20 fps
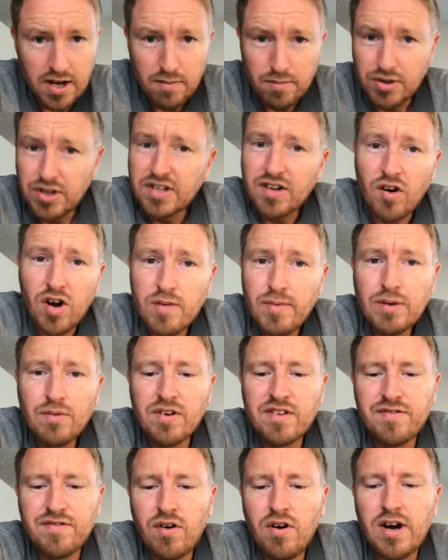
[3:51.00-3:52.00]
But the timing
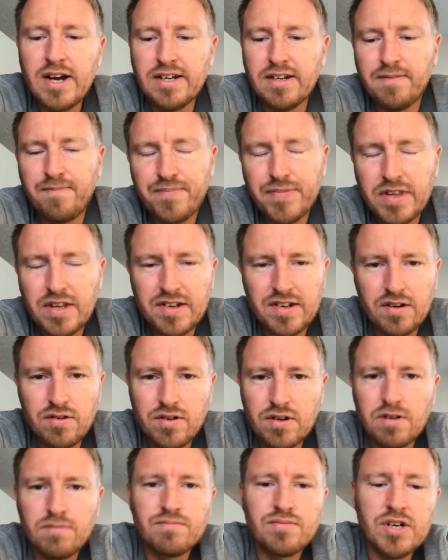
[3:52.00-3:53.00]
was fine. So
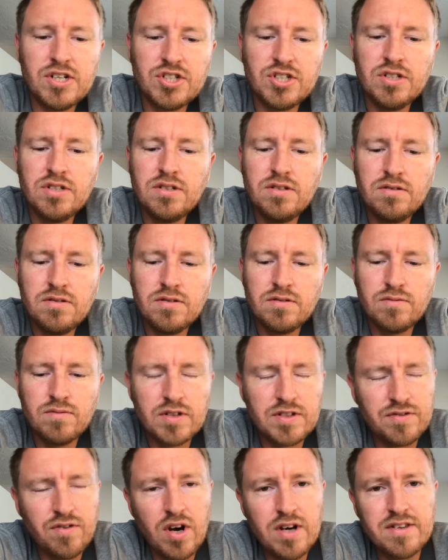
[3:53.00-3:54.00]
the compression
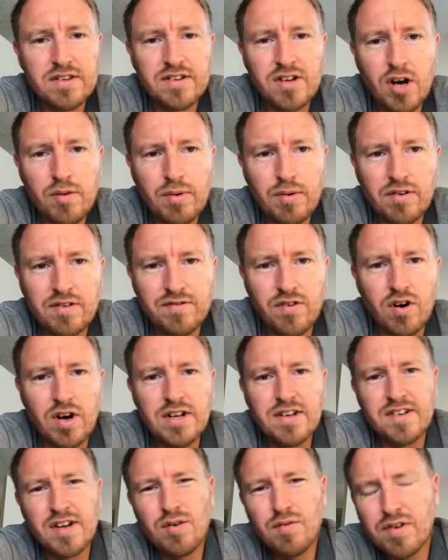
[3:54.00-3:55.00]
was fine, the timing was
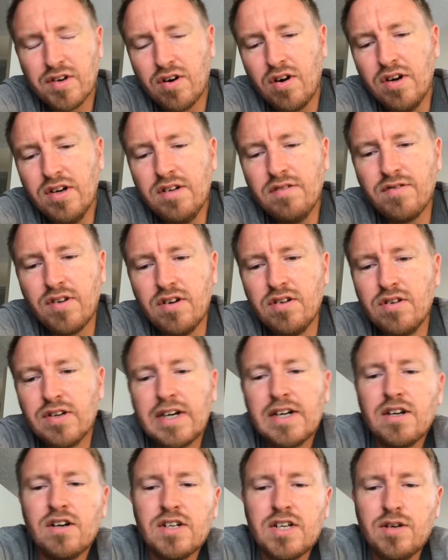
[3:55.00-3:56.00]
fine. So it was kind of like
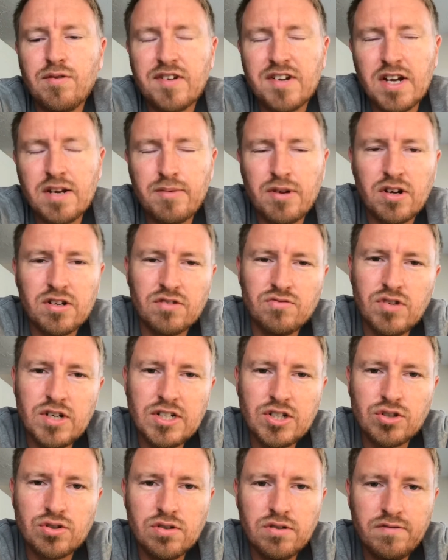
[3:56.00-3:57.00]
looking like it was going to be like a really
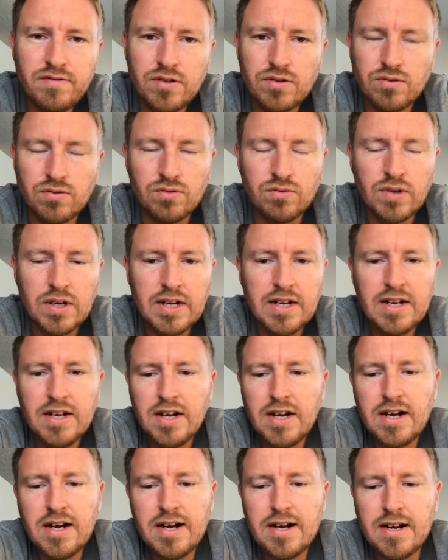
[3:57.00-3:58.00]
trivial
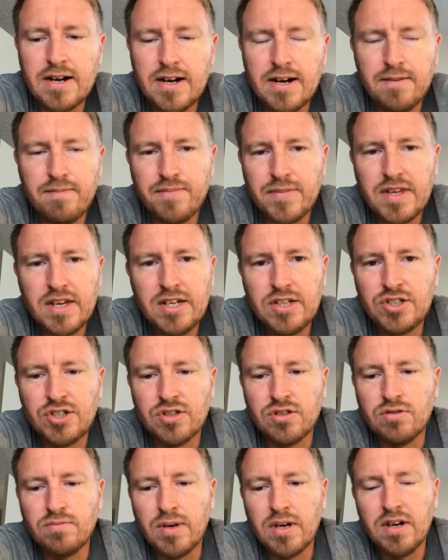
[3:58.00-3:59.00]

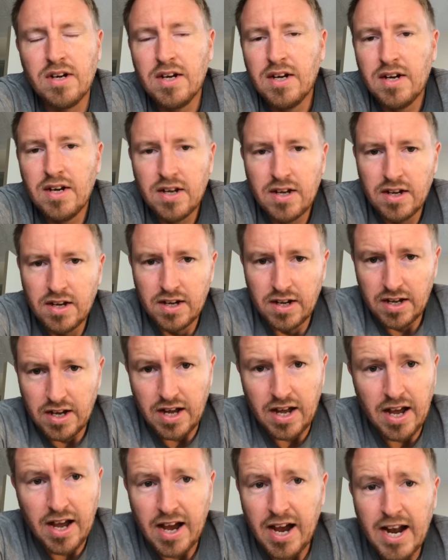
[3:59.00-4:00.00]
issue. But
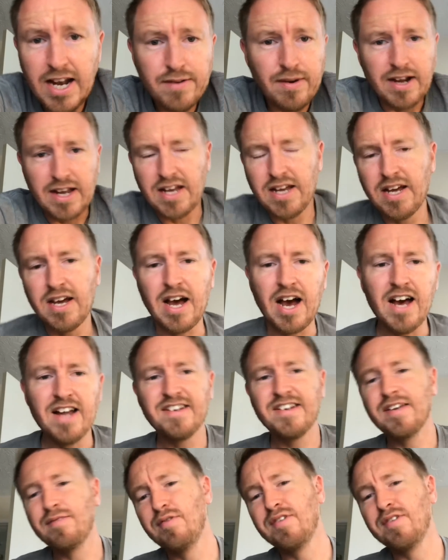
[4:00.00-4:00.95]
anyway, as this